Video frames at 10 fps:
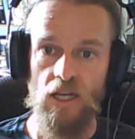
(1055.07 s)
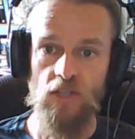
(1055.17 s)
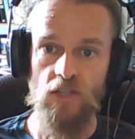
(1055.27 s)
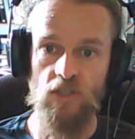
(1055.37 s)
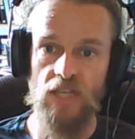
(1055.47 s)

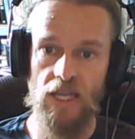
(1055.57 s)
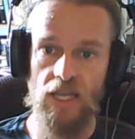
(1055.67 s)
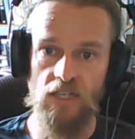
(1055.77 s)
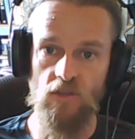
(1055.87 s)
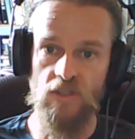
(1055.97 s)
You can
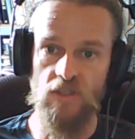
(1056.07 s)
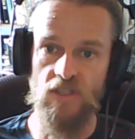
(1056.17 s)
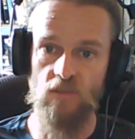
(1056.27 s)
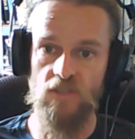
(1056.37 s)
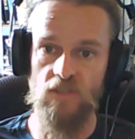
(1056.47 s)
increase
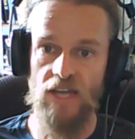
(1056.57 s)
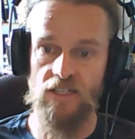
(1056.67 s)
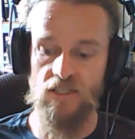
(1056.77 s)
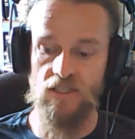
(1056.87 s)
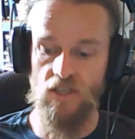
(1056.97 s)
this with
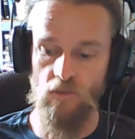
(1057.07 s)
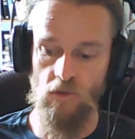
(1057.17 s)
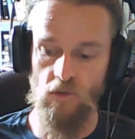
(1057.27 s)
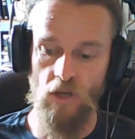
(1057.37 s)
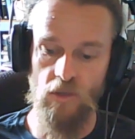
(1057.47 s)
tactics, and I will
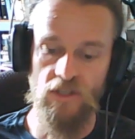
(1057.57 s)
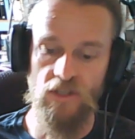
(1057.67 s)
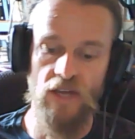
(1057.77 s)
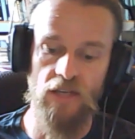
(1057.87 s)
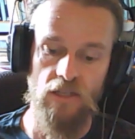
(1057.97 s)
go into
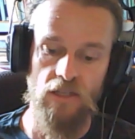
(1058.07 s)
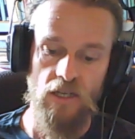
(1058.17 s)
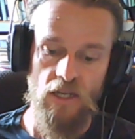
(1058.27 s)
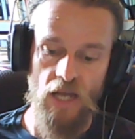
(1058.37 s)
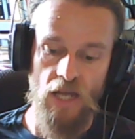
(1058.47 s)
that.
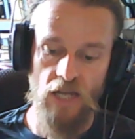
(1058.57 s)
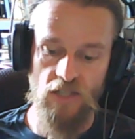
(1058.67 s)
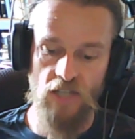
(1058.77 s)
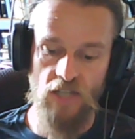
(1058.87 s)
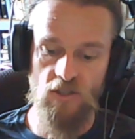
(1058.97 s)
You
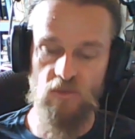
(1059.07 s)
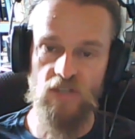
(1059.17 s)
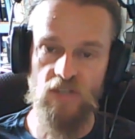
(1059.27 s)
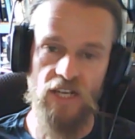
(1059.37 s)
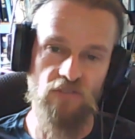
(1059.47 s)
can use
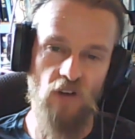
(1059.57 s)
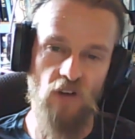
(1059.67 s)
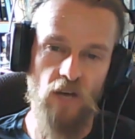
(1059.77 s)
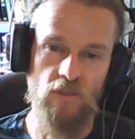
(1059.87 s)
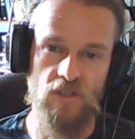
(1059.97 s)
mutating
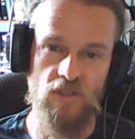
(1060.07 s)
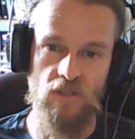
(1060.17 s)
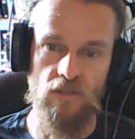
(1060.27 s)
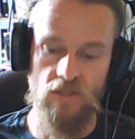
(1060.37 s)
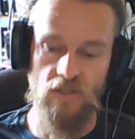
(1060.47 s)
fire, which
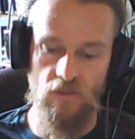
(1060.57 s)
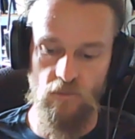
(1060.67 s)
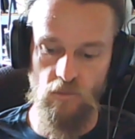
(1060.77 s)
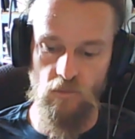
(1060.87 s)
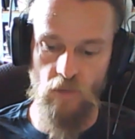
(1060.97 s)
is a
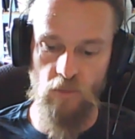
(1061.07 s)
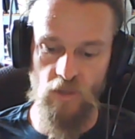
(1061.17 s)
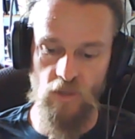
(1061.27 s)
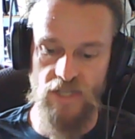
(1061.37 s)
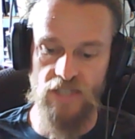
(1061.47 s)

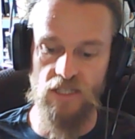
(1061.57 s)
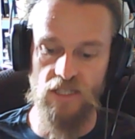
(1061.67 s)
1-point tactic,